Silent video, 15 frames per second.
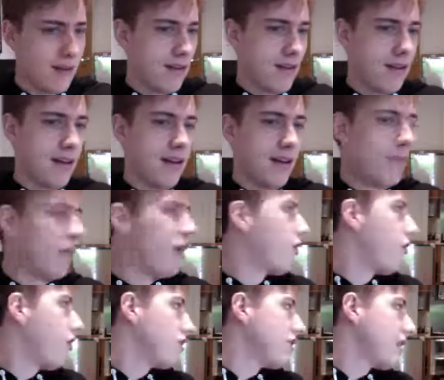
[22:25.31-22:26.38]

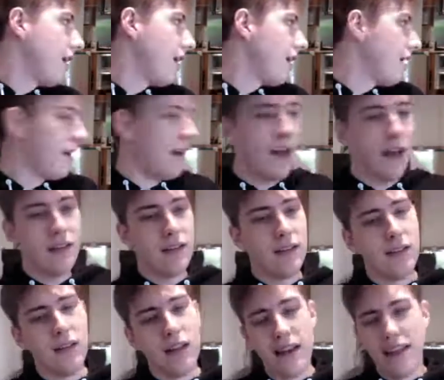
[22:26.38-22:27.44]
across here, and
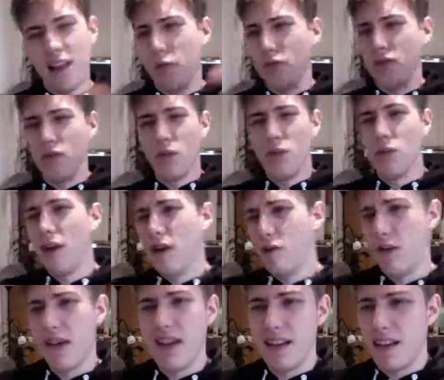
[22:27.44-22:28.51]
like that was the one where
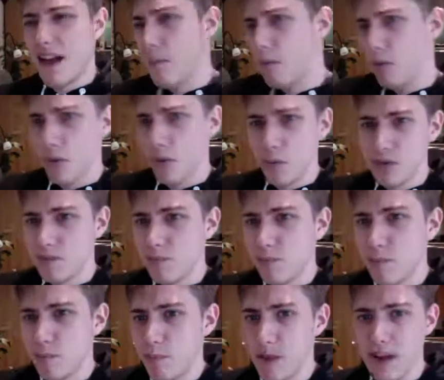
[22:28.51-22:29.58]
Ricky Lambert was
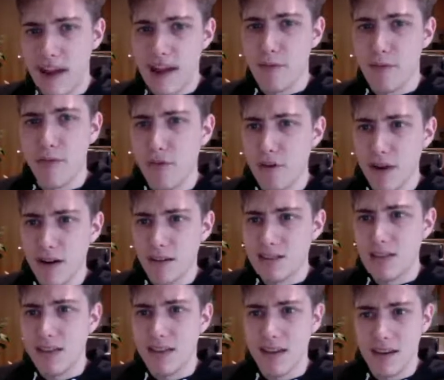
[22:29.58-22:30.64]
playing for us,
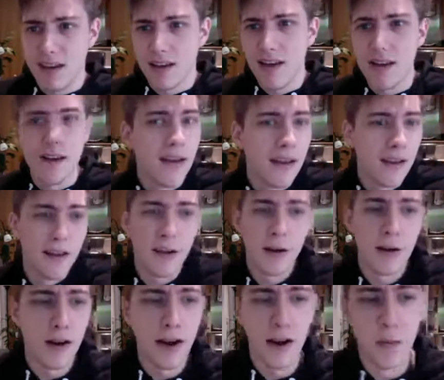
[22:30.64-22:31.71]
I think.
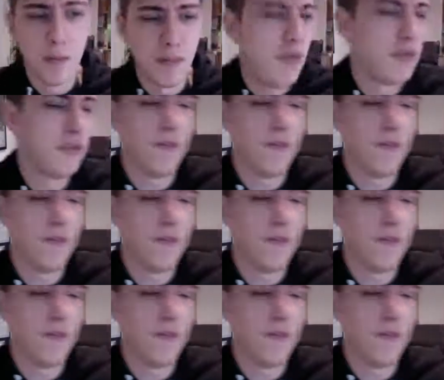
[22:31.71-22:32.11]
That was a